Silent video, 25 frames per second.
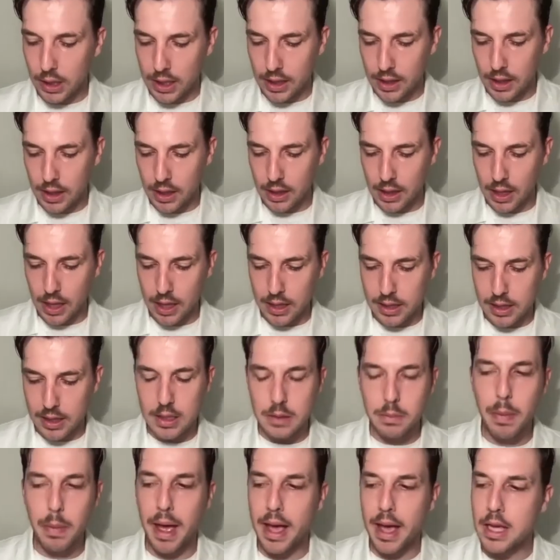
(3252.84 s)
that there's
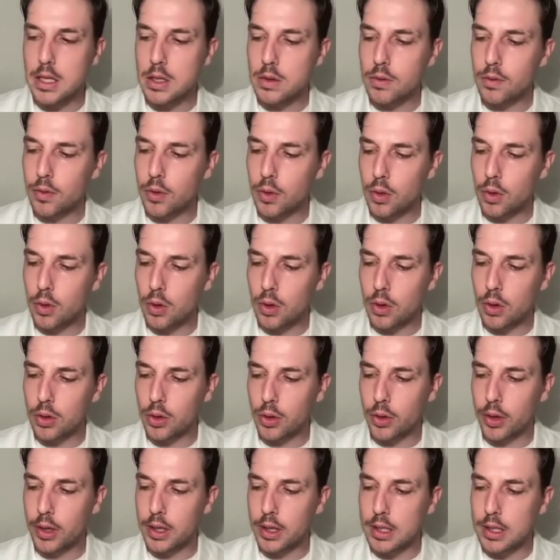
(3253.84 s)
space for
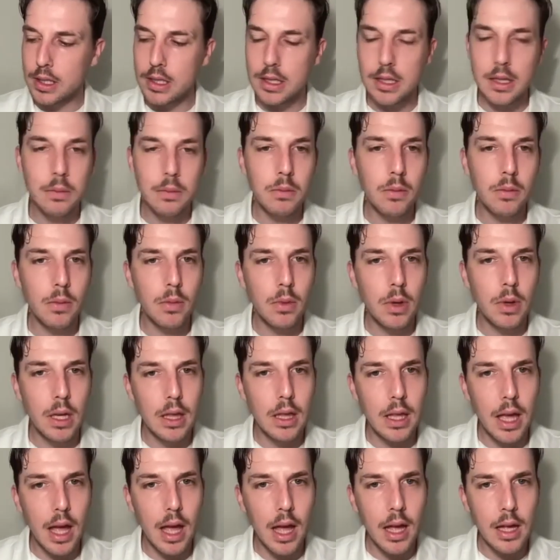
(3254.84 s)
criticism in
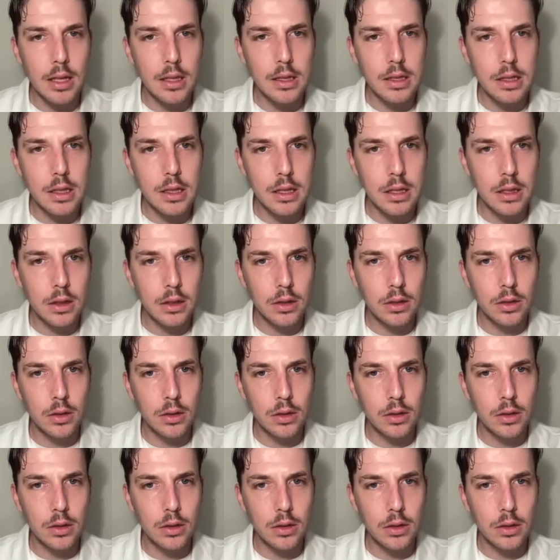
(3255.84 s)
the arts?